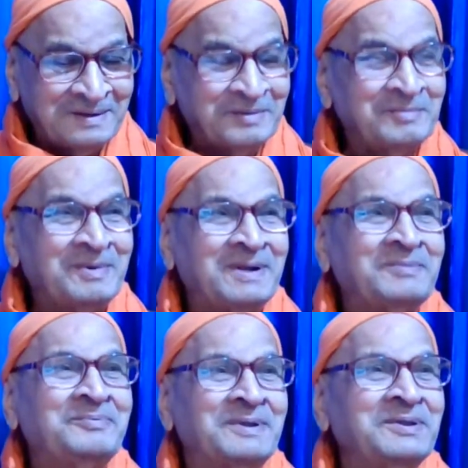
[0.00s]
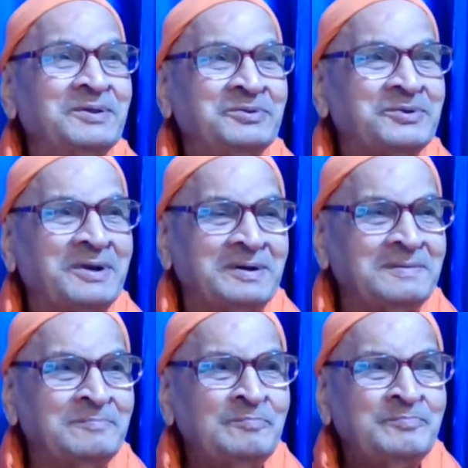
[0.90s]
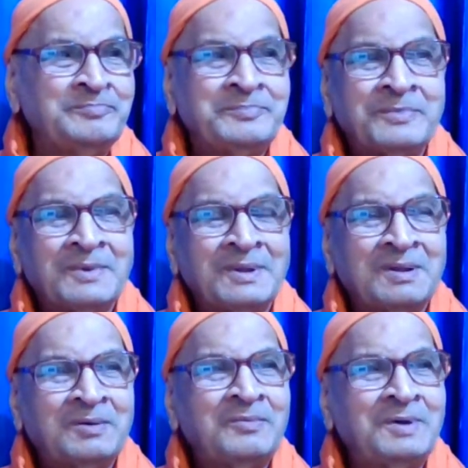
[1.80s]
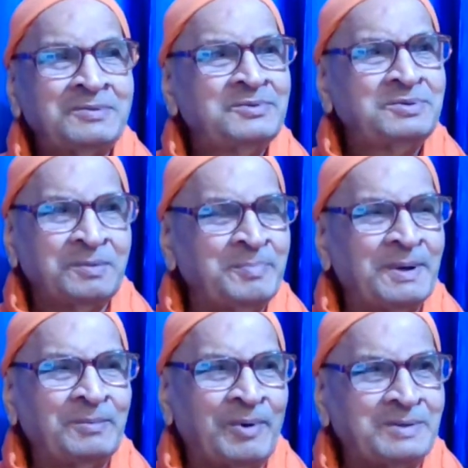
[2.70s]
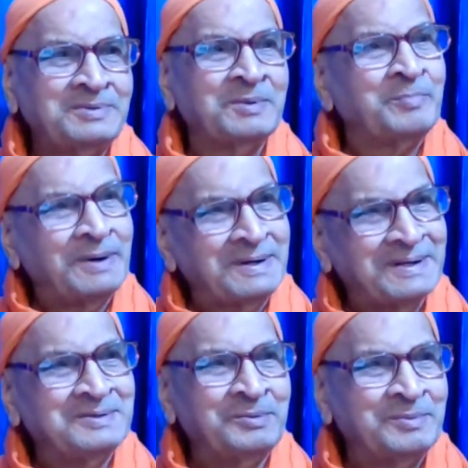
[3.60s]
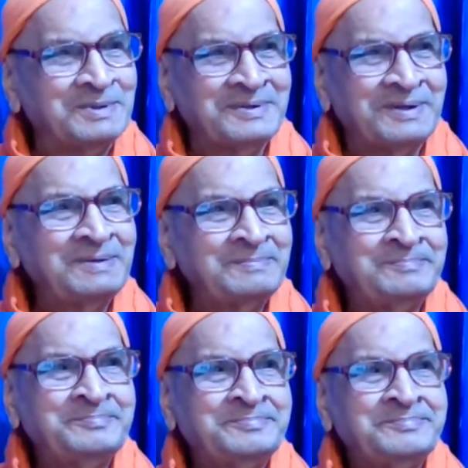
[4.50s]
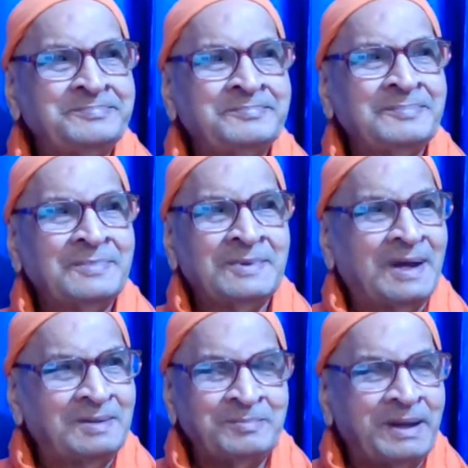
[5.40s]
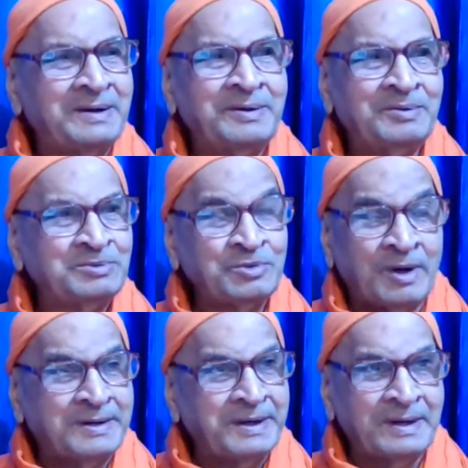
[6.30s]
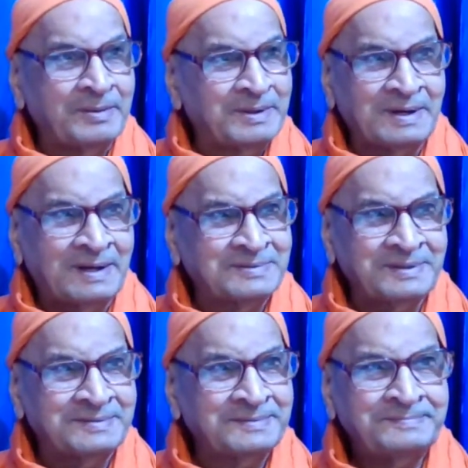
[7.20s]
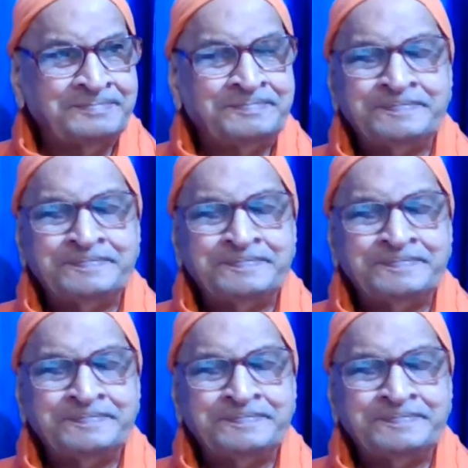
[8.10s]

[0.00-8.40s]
I remember a funny incident. One simple boy, simpleton you may say, unmarried, used to attend our classes.